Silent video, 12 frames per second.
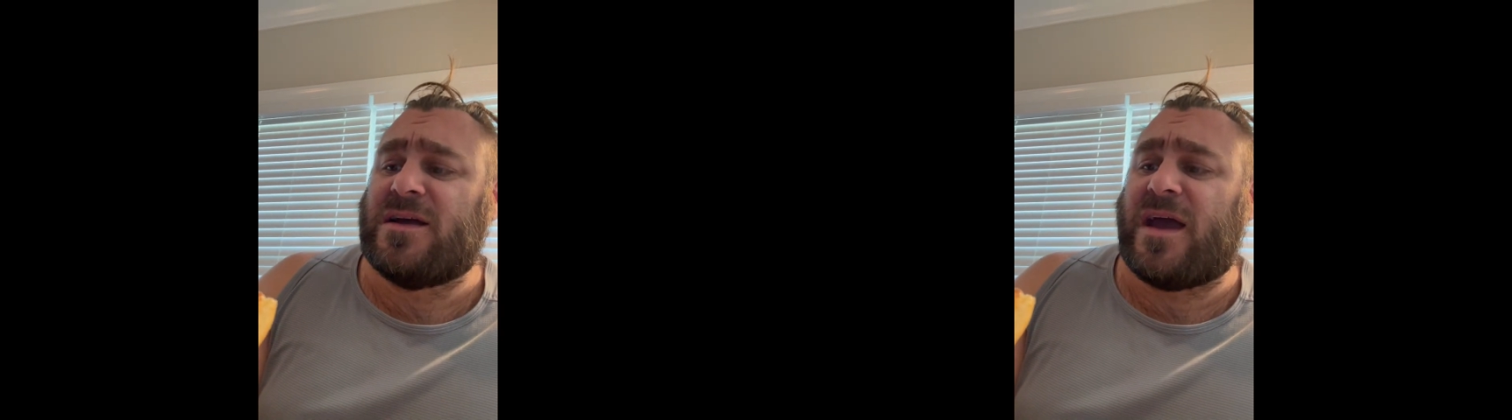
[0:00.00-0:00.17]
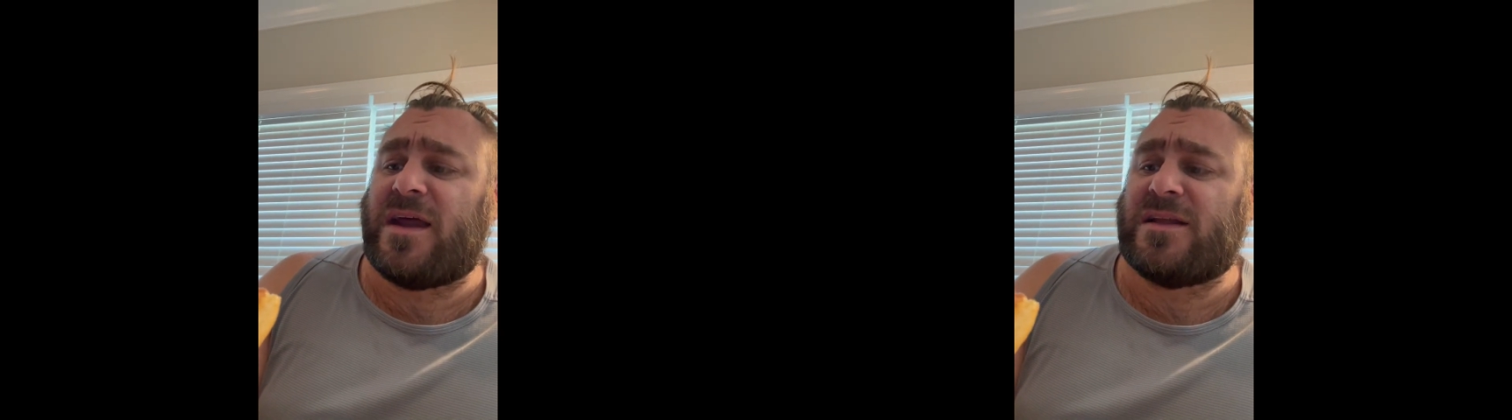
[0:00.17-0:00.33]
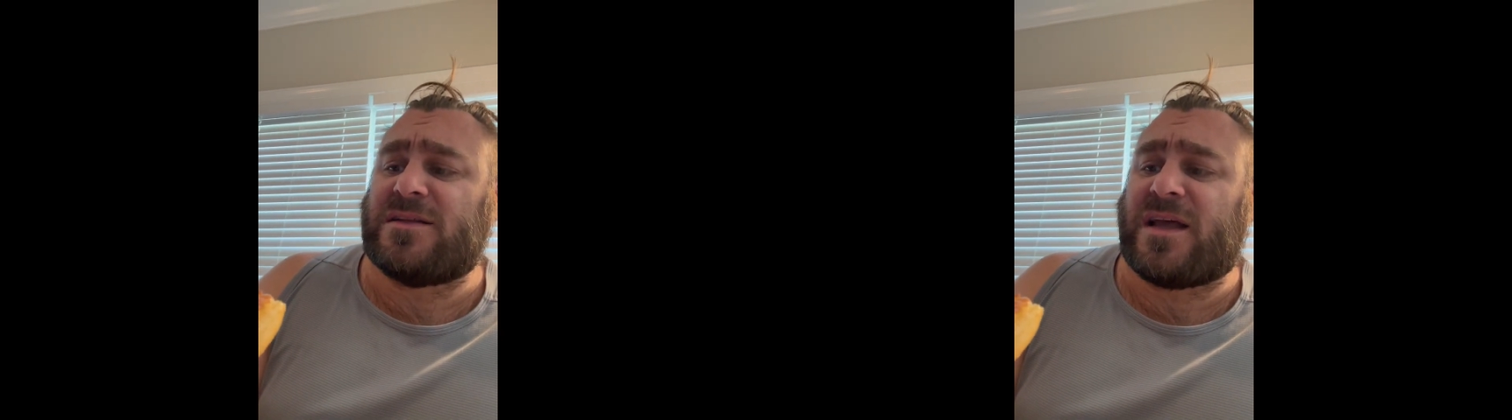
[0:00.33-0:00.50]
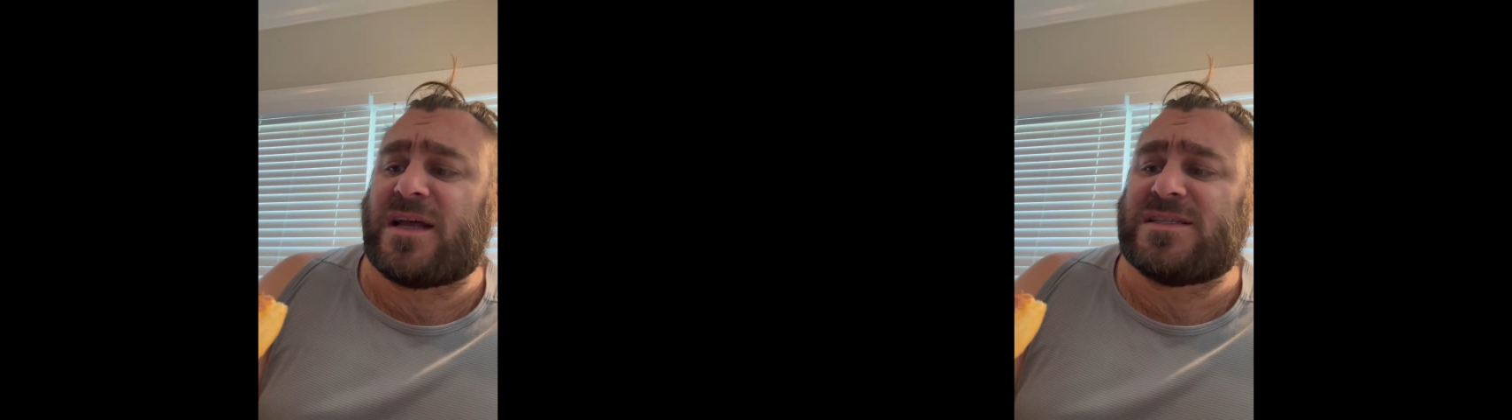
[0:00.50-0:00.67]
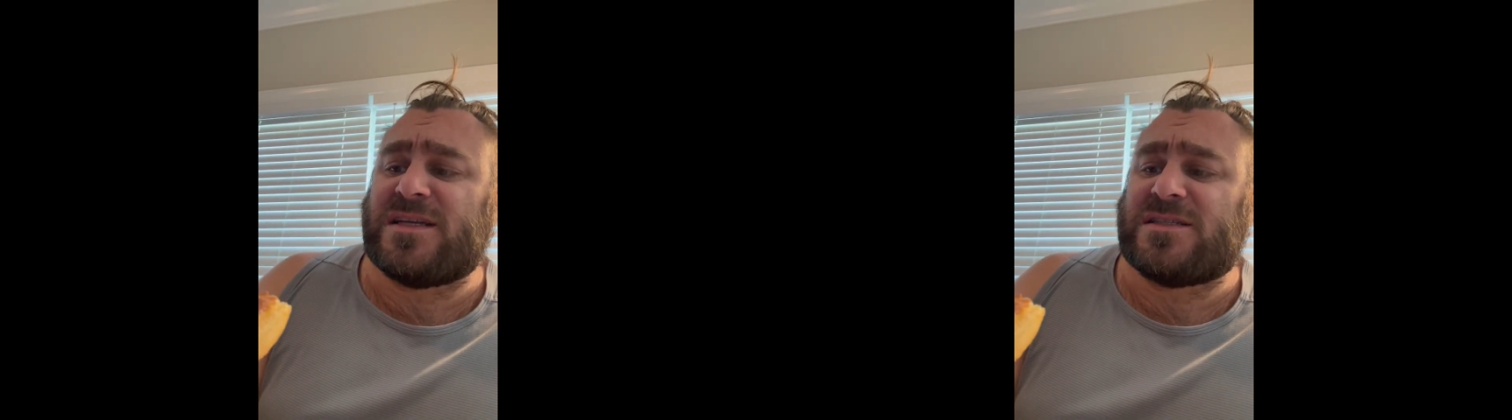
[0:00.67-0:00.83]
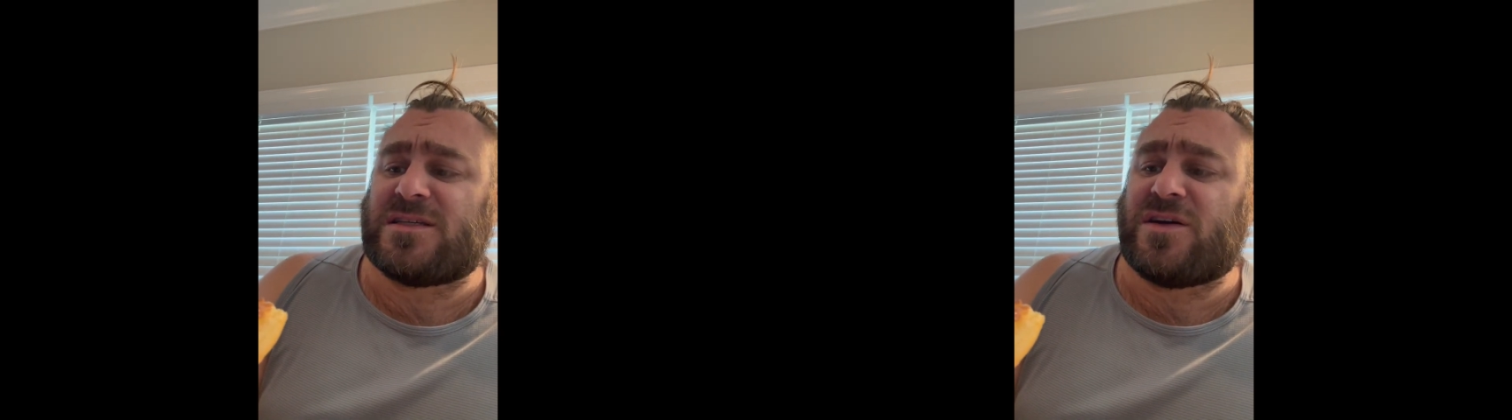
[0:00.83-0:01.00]
And it, like I
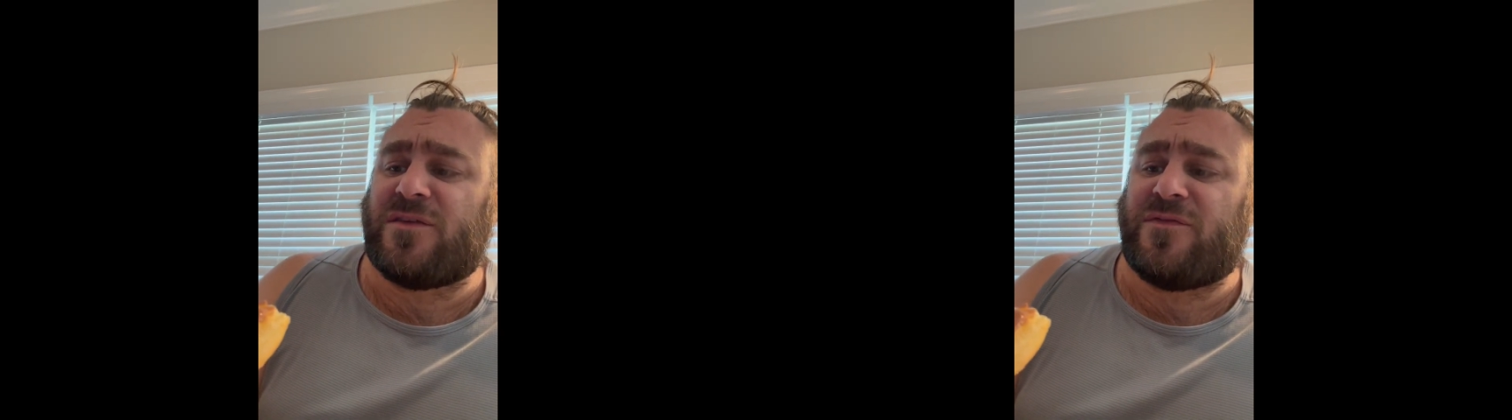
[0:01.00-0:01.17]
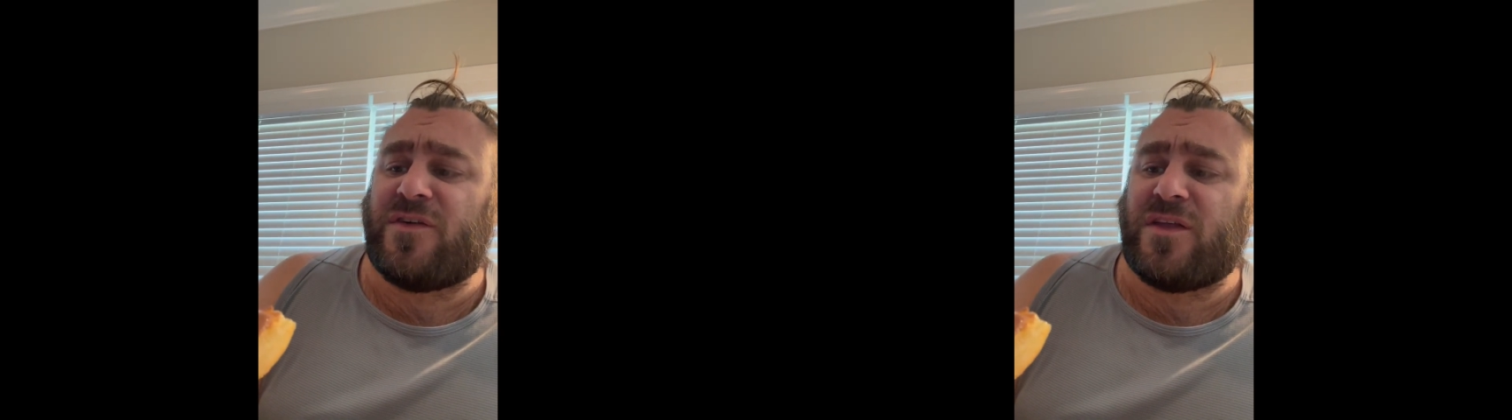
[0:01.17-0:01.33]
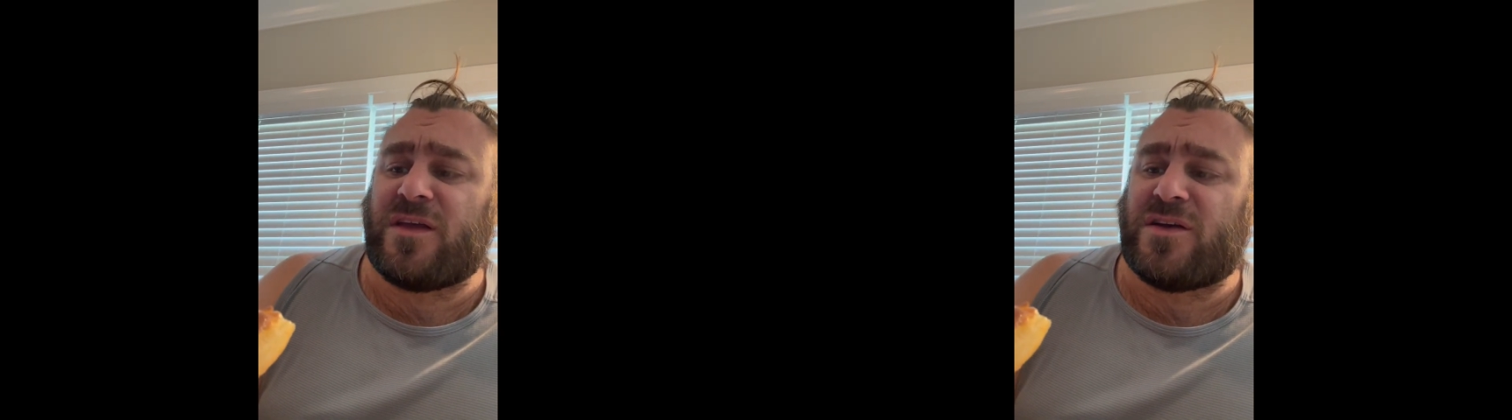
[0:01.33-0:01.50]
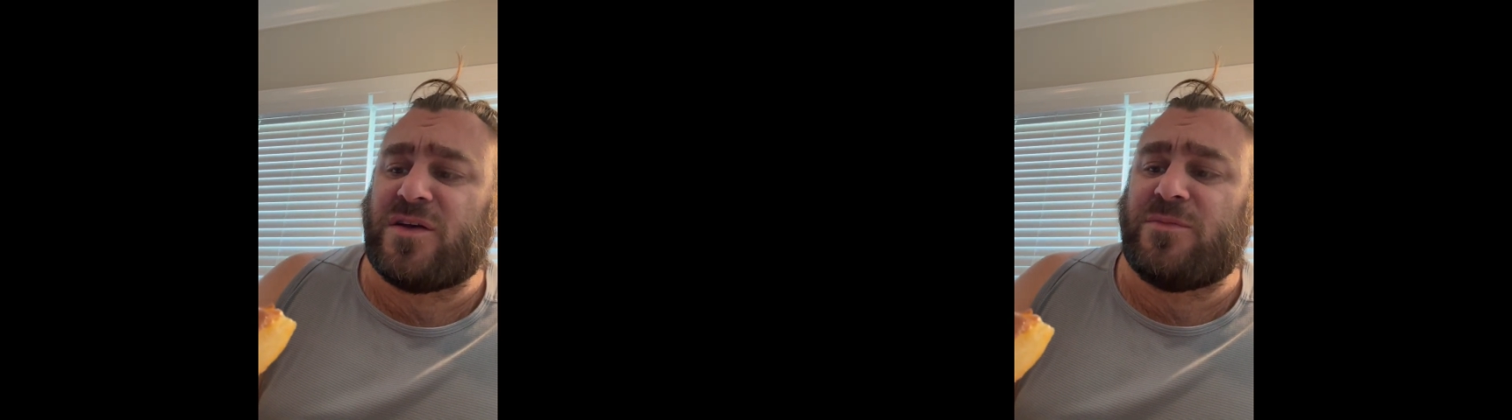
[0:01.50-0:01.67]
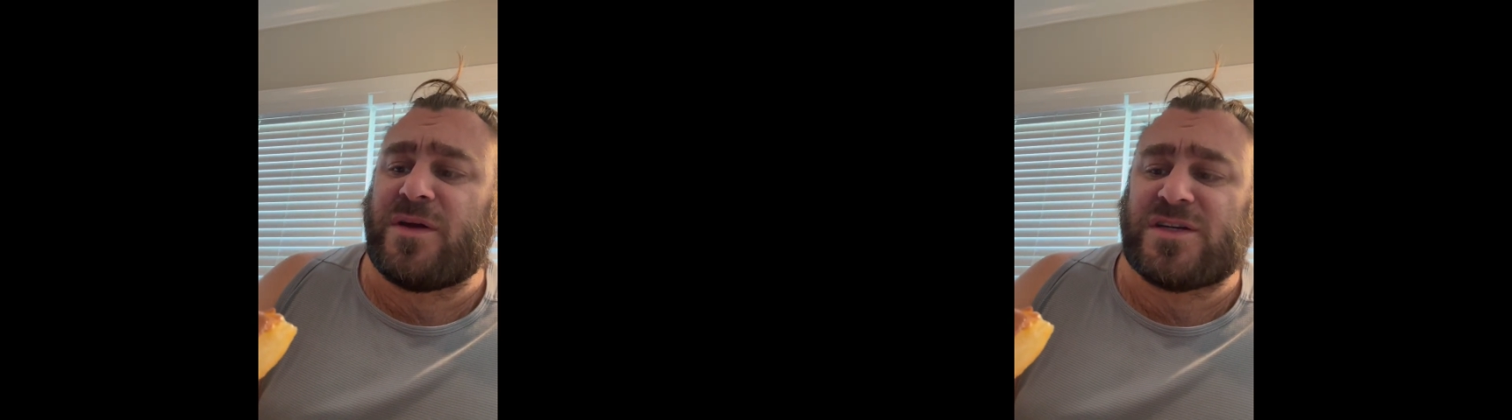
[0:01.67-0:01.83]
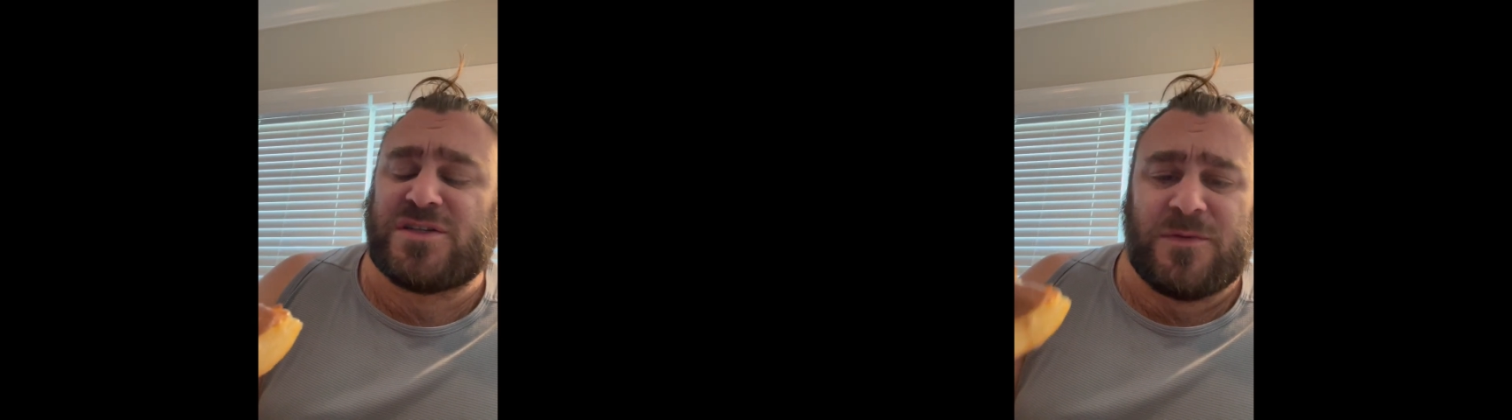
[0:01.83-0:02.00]
said, it's good filling, good
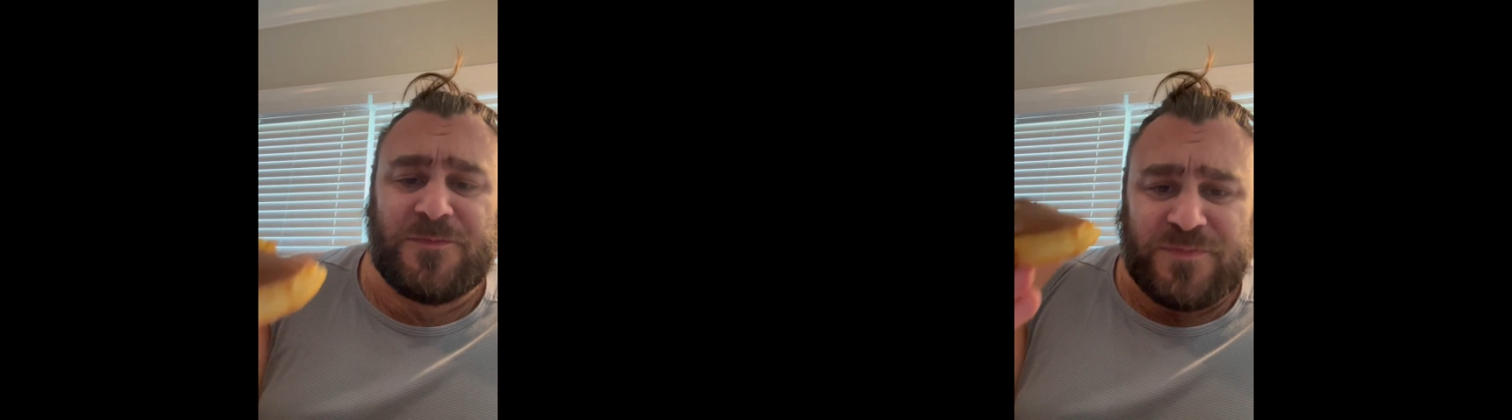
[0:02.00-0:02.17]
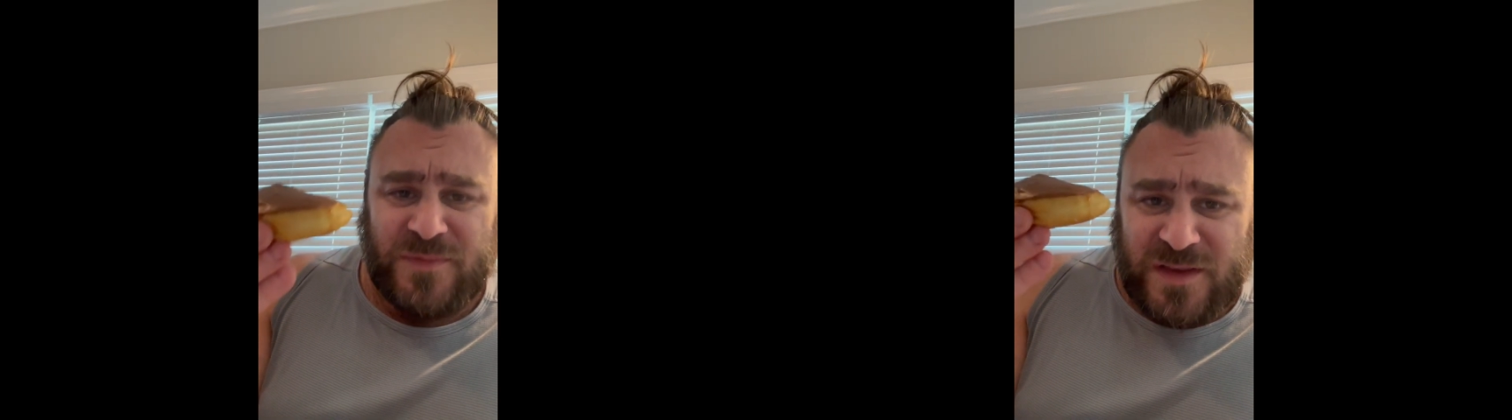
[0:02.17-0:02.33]
mixture.